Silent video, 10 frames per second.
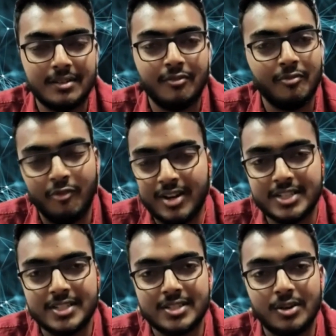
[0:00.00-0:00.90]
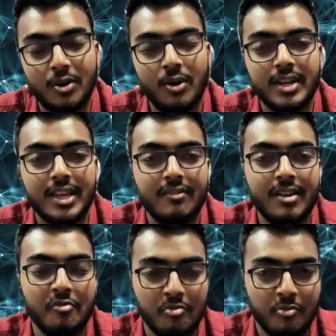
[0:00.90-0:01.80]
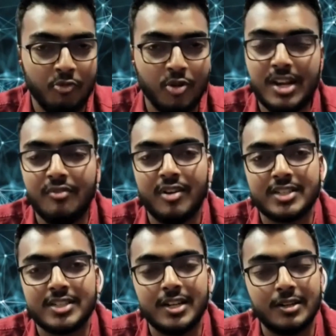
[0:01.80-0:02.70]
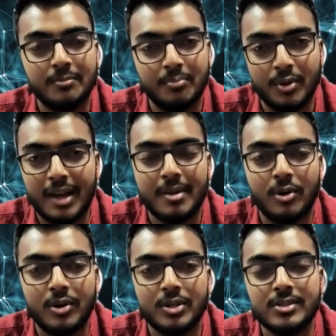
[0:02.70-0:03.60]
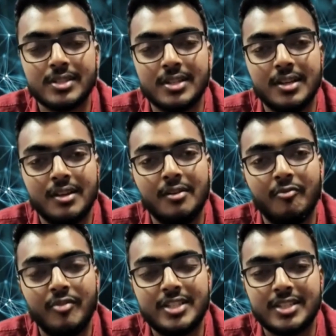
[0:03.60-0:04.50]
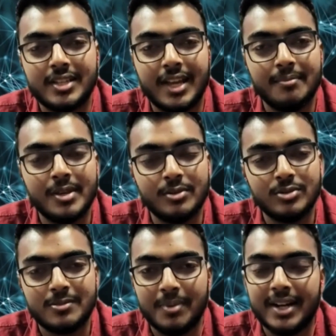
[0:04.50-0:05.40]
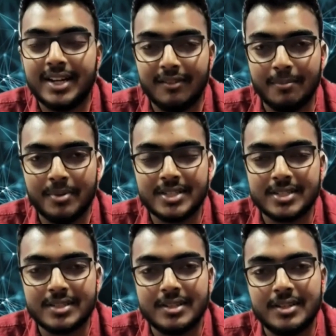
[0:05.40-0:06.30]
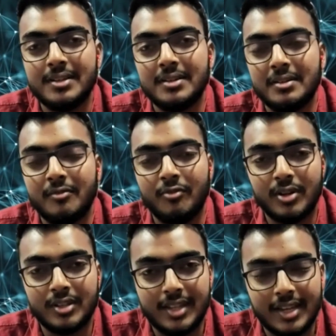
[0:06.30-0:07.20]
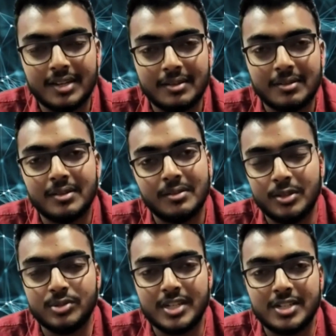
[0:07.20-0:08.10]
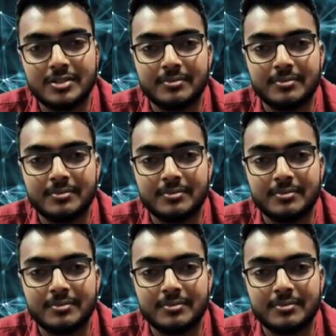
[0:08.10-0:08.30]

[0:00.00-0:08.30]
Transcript: functions, or even fully functional programming modules which can be used by developers for their usage.